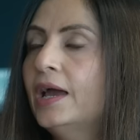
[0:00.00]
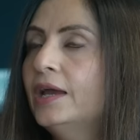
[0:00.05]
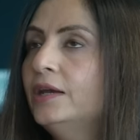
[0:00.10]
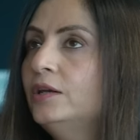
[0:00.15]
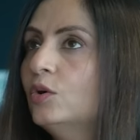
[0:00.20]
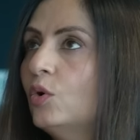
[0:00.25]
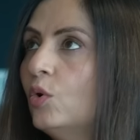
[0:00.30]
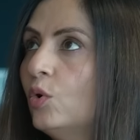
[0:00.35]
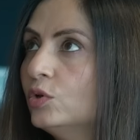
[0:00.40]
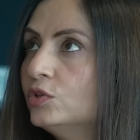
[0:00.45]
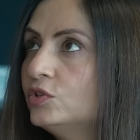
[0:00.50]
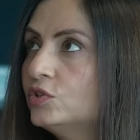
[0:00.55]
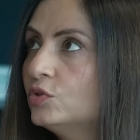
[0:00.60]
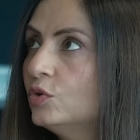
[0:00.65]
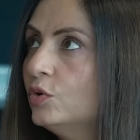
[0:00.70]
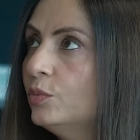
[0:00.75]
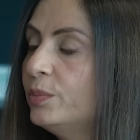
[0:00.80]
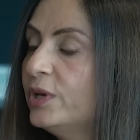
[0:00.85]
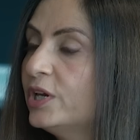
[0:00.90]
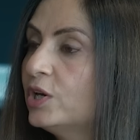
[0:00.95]
and
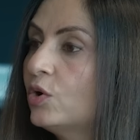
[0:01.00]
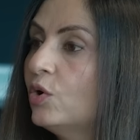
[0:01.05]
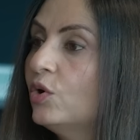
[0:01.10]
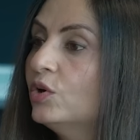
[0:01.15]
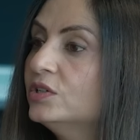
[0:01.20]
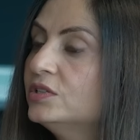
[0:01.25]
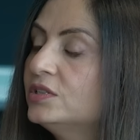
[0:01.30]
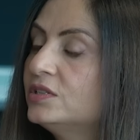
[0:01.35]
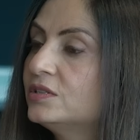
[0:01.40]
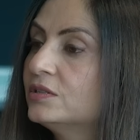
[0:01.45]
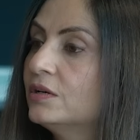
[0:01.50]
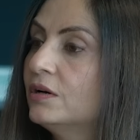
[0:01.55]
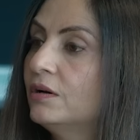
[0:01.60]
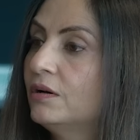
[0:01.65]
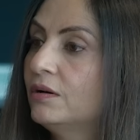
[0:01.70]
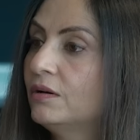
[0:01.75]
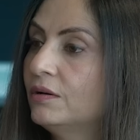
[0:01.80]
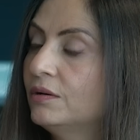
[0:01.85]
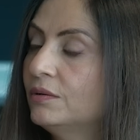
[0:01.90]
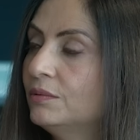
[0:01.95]
also because
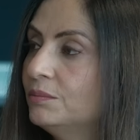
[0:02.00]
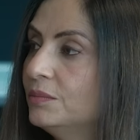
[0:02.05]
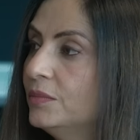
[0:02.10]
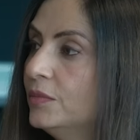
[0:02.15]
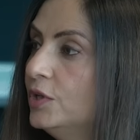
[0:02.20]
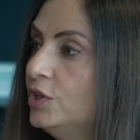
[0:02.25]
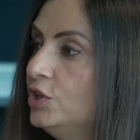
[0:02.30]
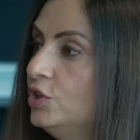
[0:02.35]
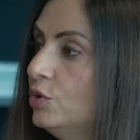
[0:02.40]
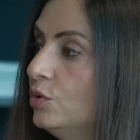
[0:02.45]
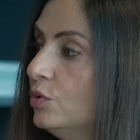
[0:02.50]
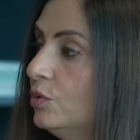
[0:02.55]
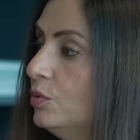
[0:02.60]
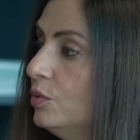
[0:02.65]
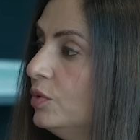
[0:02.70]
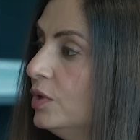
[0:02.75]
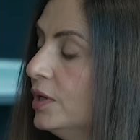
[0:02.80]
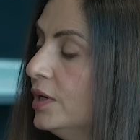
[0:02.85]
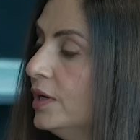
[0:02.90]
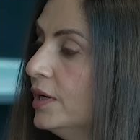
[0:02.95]
you
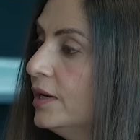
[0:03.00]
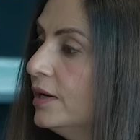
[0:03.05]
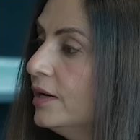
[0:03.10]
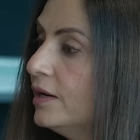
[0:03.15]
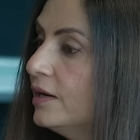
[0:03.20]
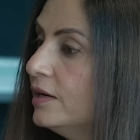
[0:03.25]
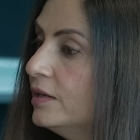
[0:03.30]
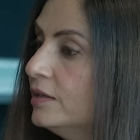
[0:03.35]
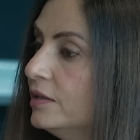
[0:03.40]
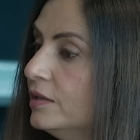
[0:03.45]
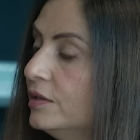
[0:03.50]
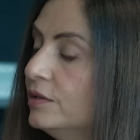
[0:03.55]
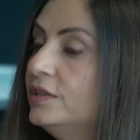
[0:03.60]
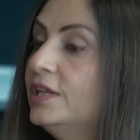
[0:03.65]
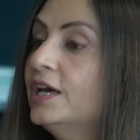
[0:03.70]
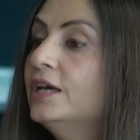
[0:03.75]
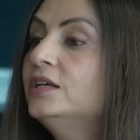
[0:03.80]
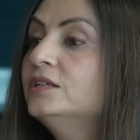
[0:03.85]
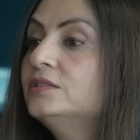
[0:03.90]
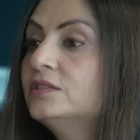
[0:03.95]
know
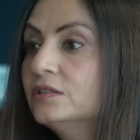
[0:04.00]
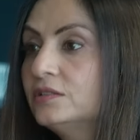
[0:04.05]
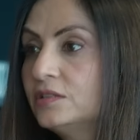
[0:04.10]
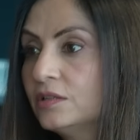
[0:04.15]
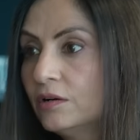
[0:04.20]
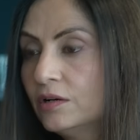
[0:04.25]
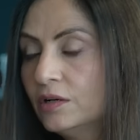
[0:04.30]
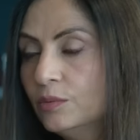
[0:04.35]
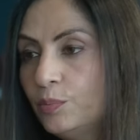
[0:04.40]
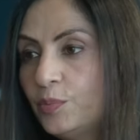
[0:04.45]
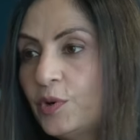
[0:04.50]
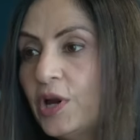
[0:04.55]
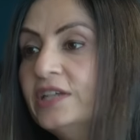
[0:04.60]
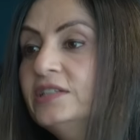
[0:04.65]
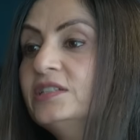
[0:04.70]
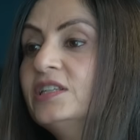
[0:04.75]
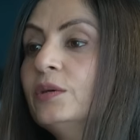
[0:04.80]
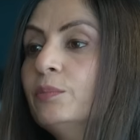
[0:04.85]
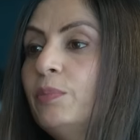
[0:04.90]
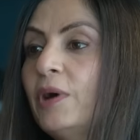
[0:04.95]
there is a certain
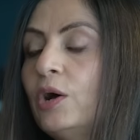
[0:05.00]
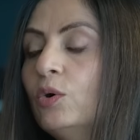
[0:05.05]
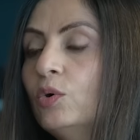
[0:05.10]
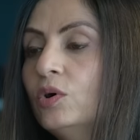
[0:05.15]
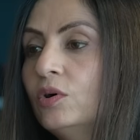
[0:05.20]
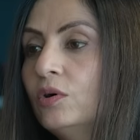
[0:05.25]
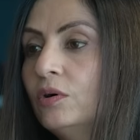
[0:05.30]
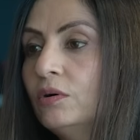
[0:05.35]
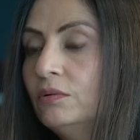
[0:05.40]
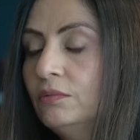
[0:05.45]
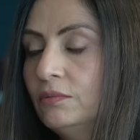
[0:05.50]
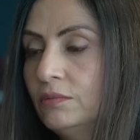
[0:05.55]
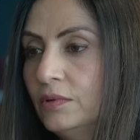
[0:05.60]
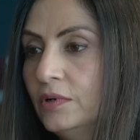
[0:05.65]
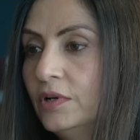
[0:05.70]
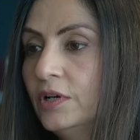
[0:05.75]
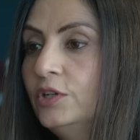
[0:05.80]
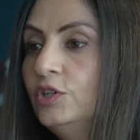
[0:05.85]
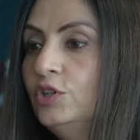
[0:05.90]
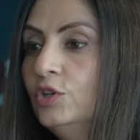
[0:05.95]
pricing power
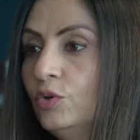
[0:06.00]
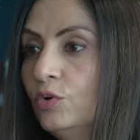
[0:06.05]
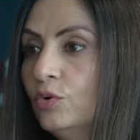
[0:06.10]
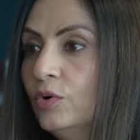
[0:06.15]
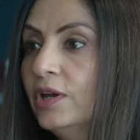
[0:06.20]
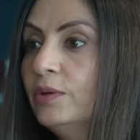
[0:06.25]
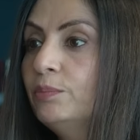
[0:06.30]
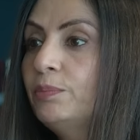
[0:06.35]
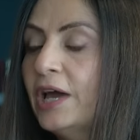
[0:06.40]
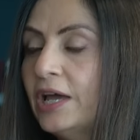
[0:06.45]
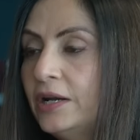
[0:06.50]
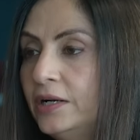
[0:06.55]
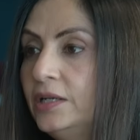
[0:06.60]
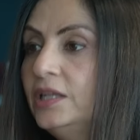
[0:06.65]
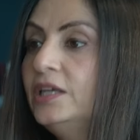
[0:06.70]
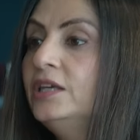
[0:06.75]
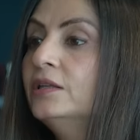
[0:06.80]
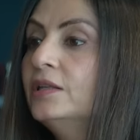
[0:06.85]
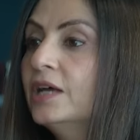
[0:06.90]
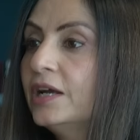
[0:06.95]
you know and
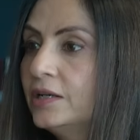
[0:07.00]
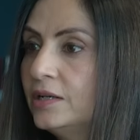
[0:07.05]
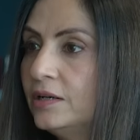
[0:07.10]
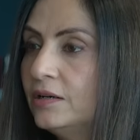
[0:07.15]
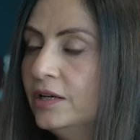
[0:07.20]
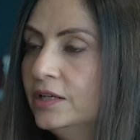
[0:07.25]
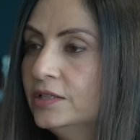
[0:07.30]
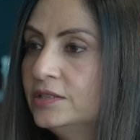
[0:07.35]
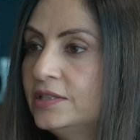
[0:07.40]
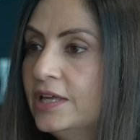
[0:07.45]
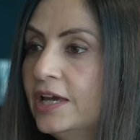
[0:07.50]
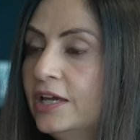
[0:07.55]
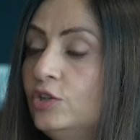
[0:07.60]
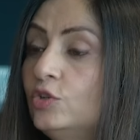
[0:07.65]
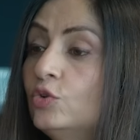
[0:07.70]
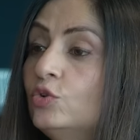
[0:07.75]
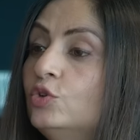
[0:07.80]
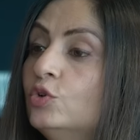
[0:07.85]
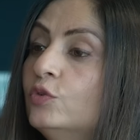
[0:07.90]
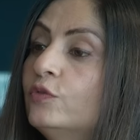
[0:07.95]
parity that is there
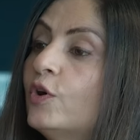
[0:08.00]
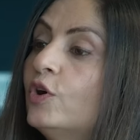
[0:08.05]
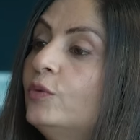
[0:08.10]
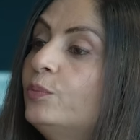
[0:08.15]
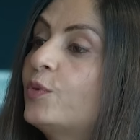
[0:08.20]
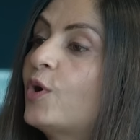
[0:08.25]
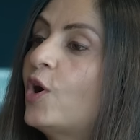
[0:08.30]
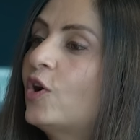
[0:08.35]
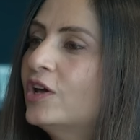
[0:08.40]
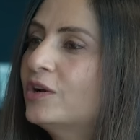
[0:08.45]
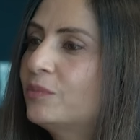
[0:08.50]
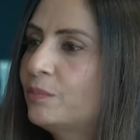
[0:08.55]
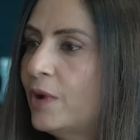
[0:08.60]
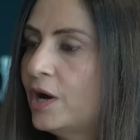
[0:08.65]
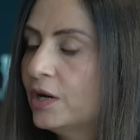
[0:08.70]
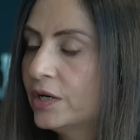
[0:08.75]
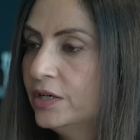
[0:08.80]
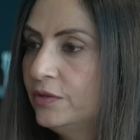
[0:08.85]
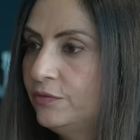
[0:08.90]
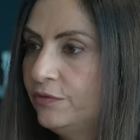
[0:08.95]
you, you've got product
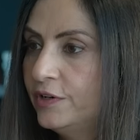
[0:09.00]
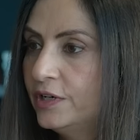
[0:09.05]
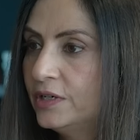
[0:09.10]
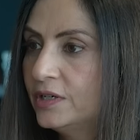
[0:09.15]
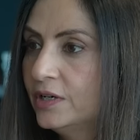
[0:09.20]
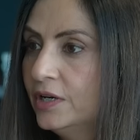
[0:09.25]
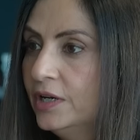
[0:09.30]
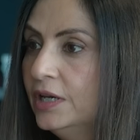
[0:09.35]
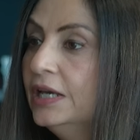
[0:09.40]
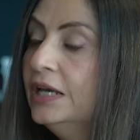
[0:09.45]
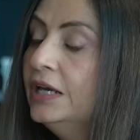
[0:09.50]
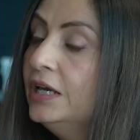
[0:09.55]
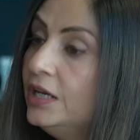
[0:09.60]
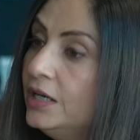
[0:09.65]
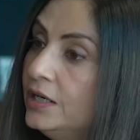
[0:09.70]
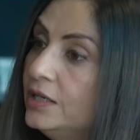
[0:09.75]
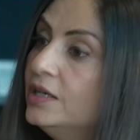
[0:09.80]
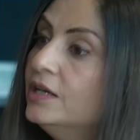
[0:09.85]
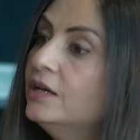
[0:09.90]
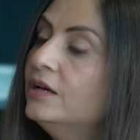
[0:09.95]
market fit correct
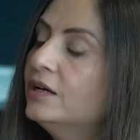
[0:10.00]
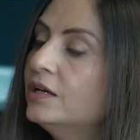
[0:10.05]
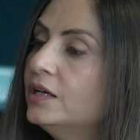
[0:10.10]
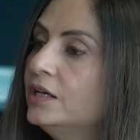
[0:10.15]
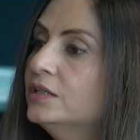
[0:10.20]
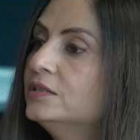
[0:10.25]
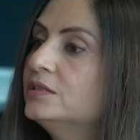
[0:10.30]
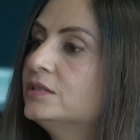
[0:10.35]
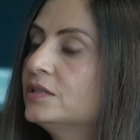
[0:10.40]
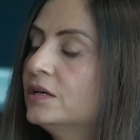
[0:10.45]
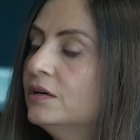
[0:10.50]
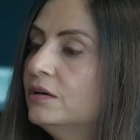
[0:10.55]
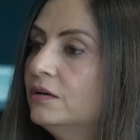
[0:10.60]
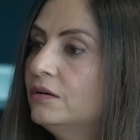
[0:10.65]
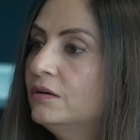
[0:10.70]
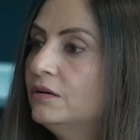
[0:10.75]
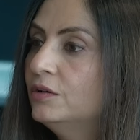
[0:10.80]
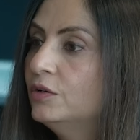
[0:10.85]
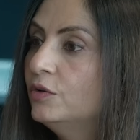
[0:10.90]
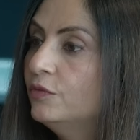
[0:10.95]
india is
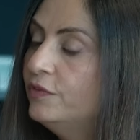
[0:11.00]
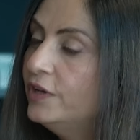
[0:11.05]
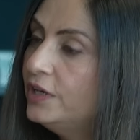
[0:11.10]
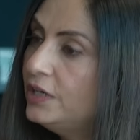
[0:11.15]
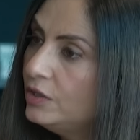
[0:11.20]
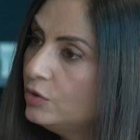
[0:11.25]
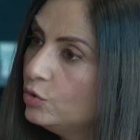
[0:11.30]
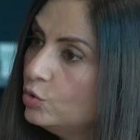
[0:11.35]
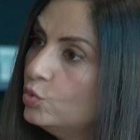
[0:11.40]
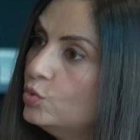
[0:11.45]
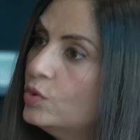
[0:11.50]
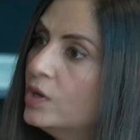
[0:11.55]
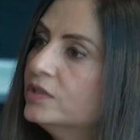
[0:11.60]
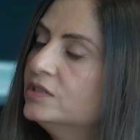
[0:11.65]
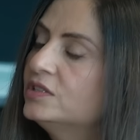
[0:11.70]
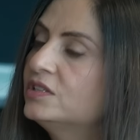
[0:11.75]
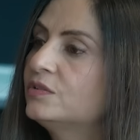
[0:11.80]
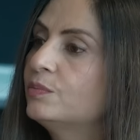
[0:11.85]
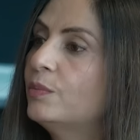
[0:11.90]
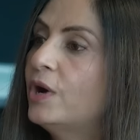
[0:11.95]
a very
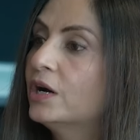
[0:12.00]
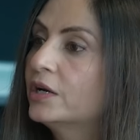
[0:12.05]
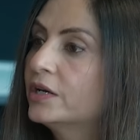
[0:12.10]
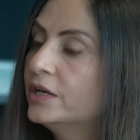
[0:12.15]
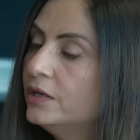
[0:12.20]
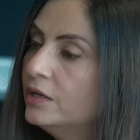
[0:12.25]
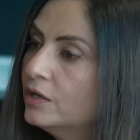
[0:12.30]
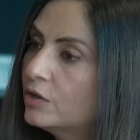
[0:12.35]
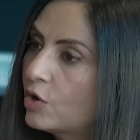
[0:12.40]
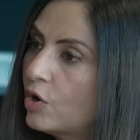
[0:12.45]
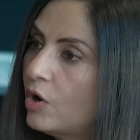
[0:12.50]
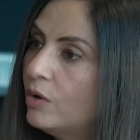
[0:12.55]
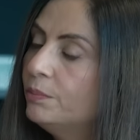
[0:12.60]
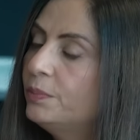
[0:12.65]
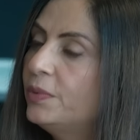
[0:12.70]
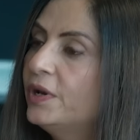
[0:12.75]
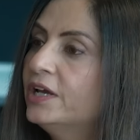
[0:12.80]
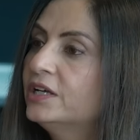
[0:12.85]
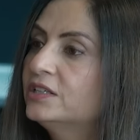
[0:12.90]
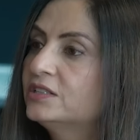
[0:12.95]
nuanced market a
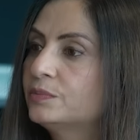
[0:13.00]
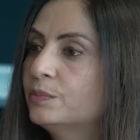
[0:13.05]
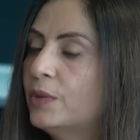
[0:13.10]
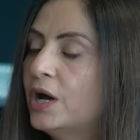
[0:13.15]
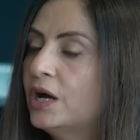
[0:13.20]
complex